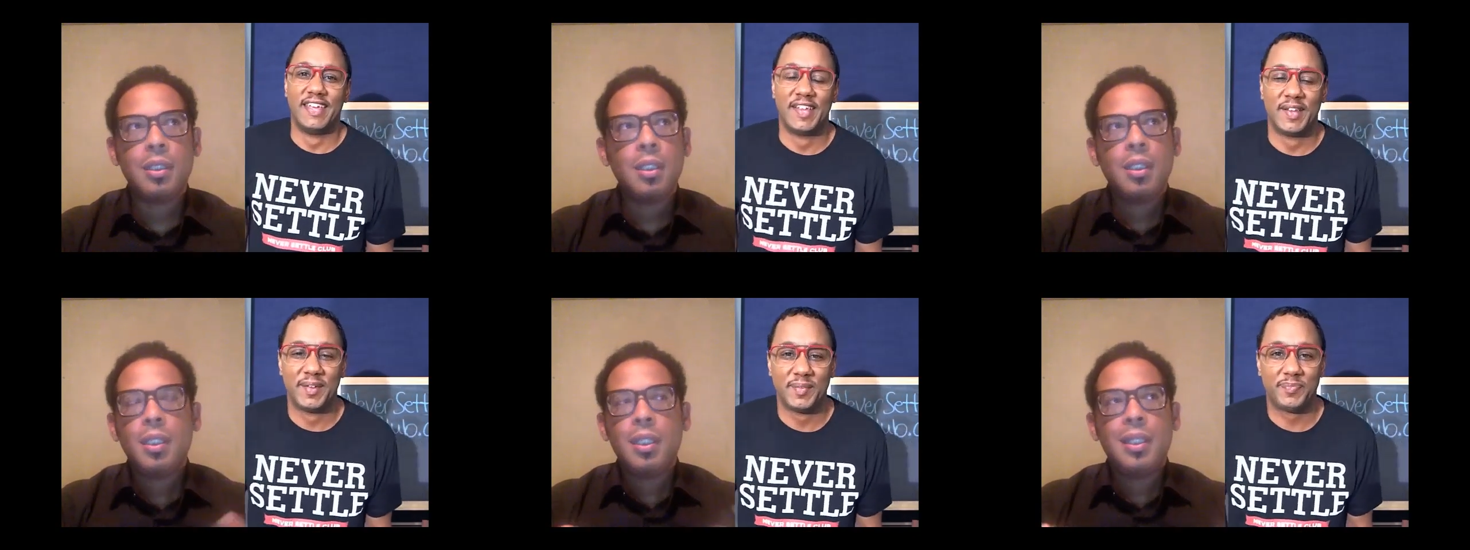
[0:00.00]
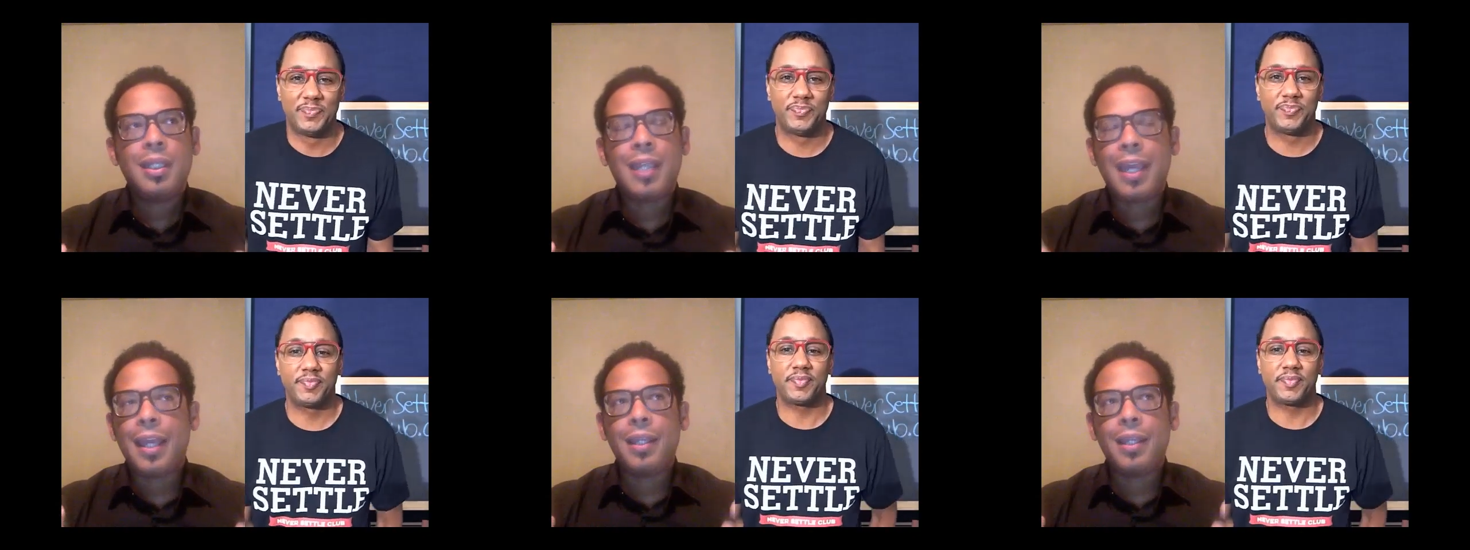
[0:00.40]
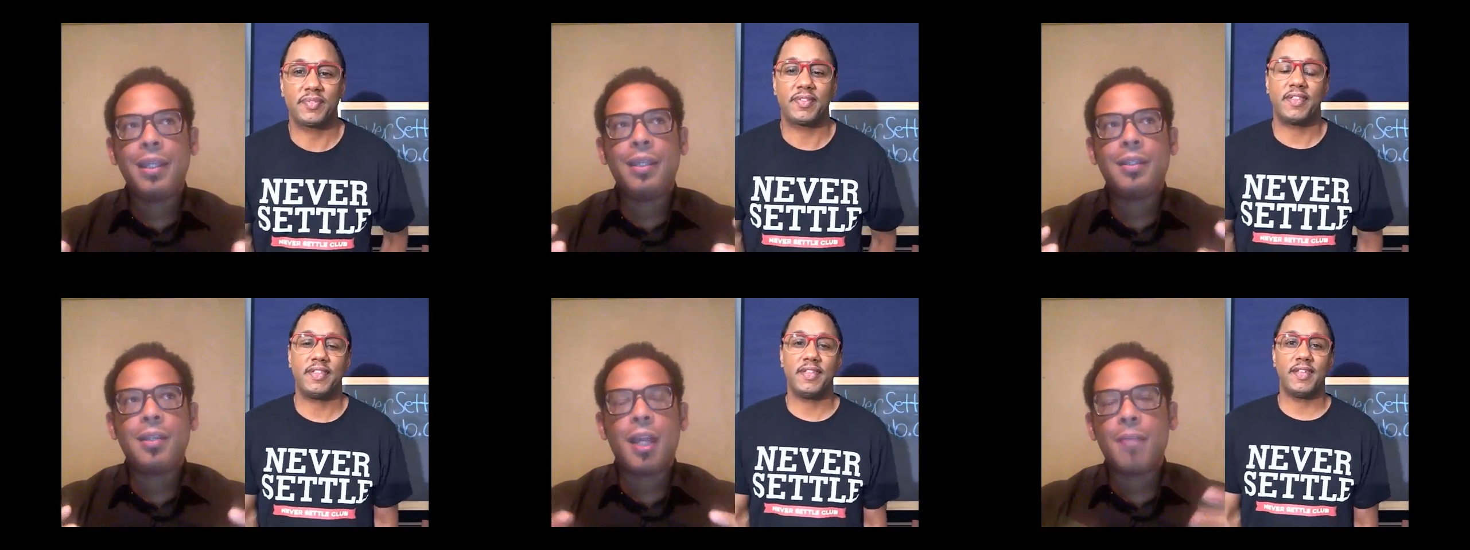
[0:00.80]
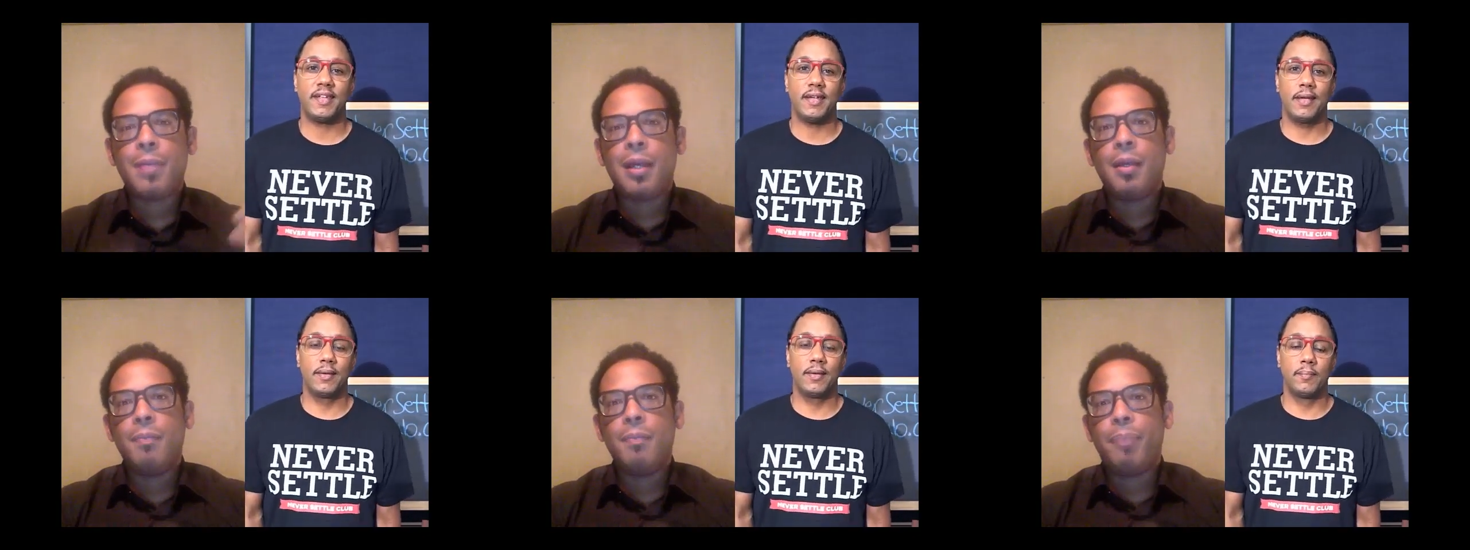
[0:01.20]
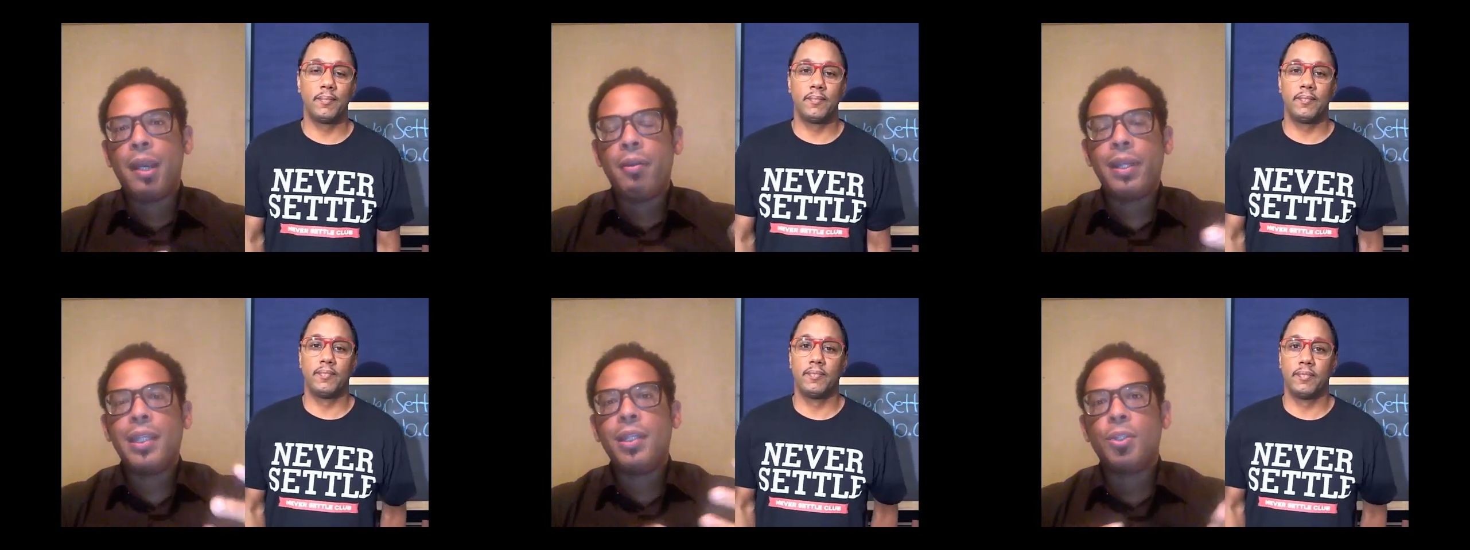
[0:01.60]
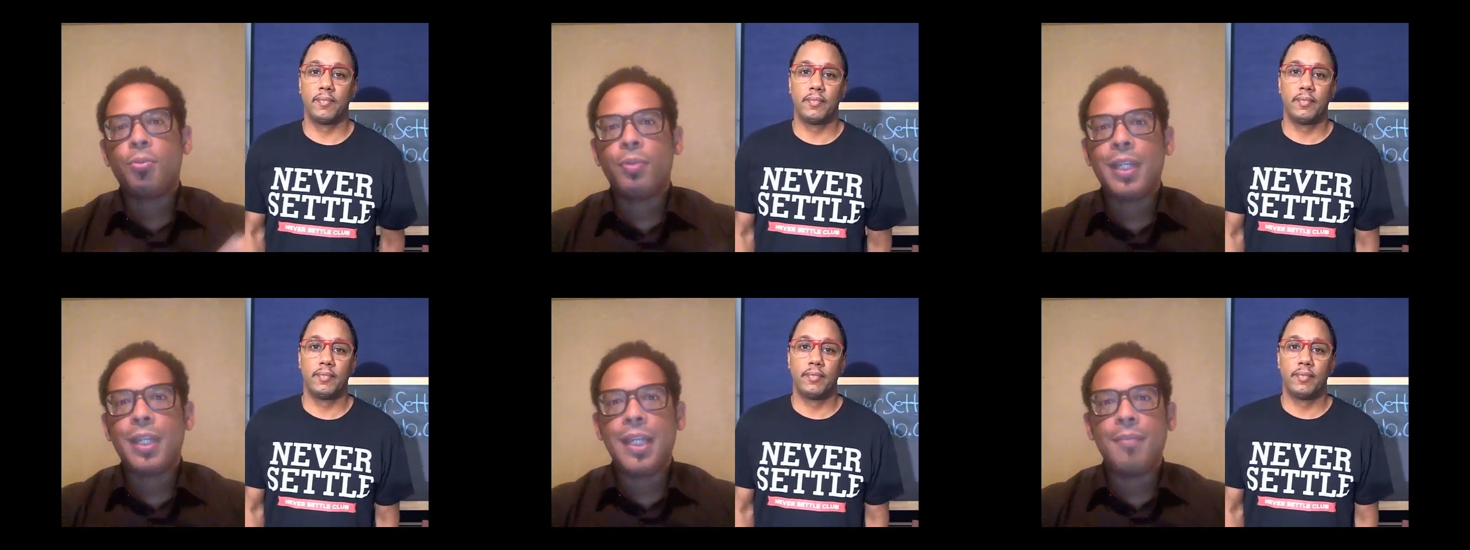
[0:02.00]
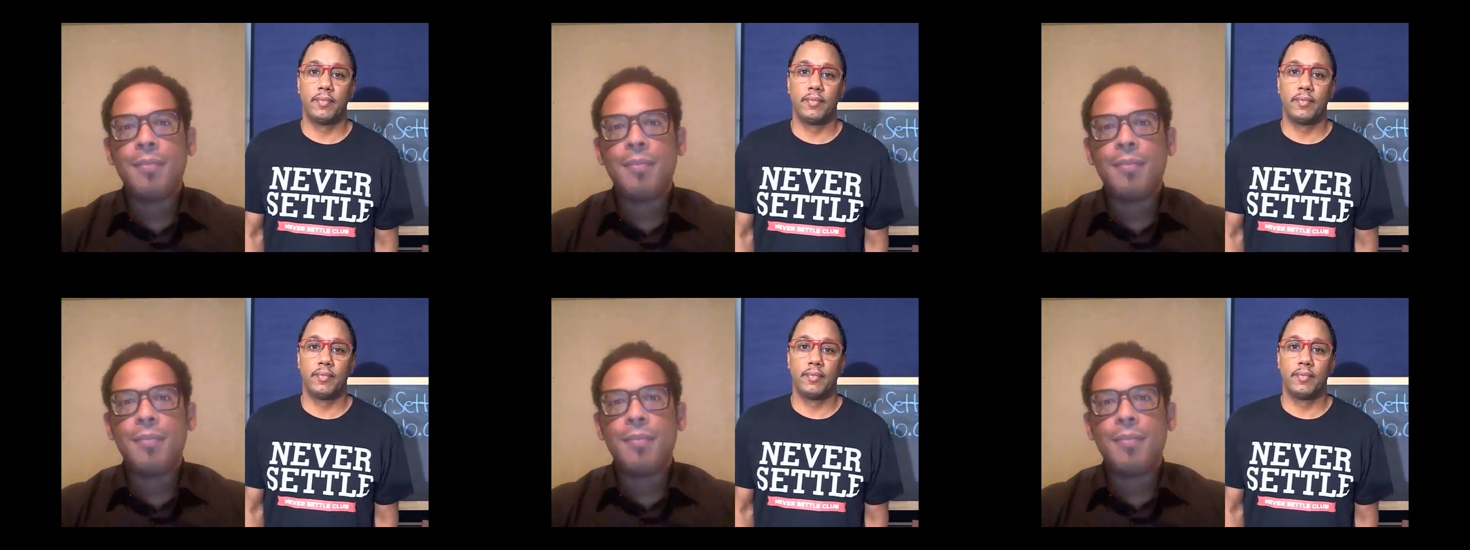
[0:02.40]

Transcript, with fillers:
Speaker 1: just you can't you talk about burying your